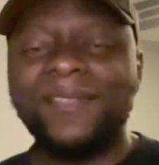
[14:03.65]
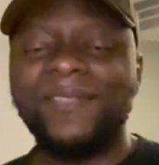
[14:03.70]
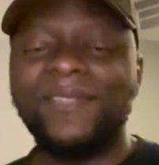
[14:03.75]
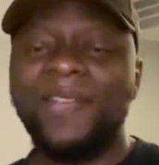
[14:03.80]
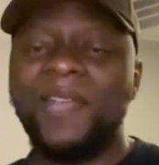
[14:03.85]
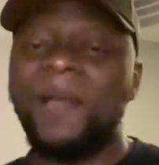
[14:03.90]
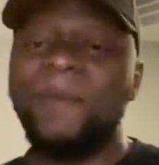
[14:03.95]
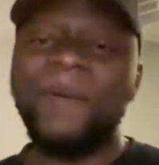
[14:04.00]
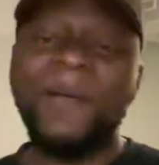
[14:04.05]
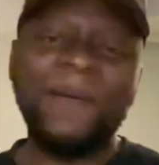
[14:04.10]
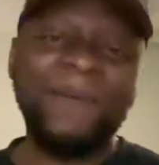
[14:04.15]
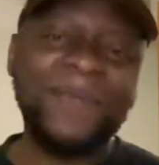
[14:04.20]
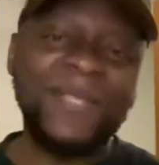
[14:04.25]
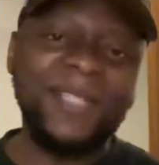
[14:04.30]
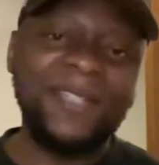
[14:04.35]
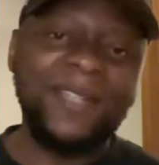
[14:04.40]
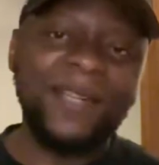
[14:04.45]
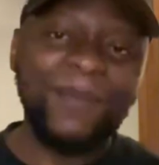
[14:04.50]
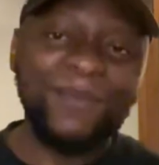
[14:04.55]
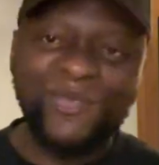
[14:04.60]
Do you get what I
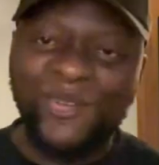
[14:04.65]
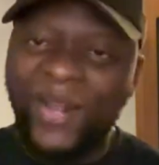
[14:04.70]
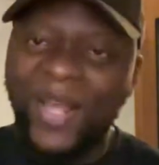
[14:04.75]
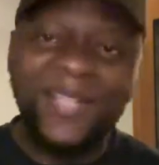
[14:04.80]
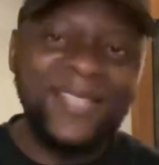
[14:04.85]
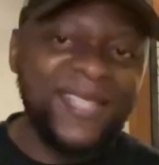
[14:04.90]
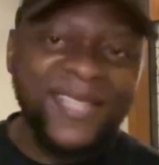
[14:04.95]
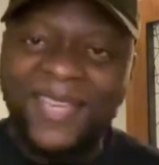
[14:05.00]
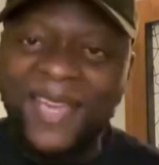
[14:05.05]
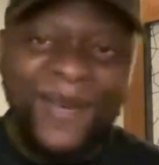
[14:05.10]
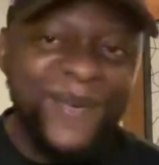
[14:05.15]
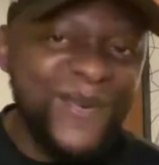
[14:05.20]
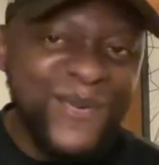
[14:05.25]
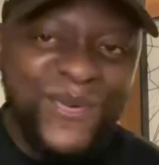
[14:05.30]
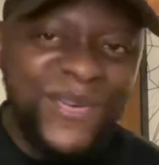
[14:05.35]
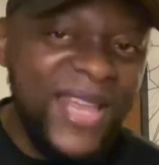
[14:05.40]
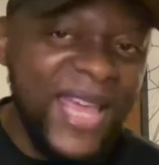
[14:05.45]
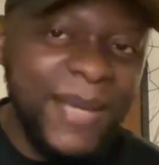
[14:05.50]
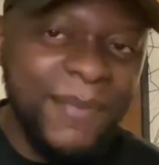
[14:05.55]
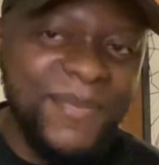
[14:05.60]
mean? And I'm trying to get
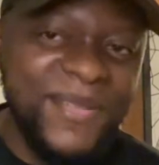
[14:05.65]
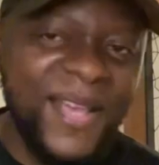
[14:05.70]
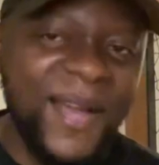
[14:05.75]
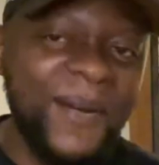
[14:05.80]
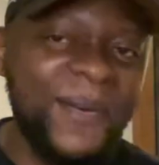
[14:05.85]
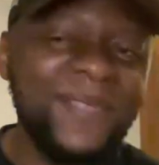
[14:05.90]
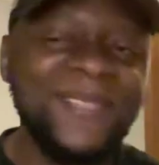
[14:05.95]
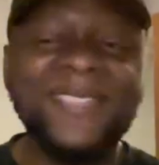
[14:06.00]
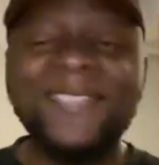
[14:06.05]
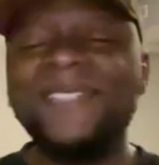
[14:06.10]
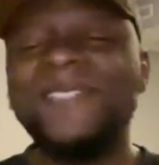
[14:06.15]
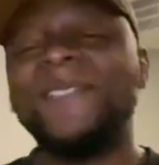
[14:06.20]
new names out.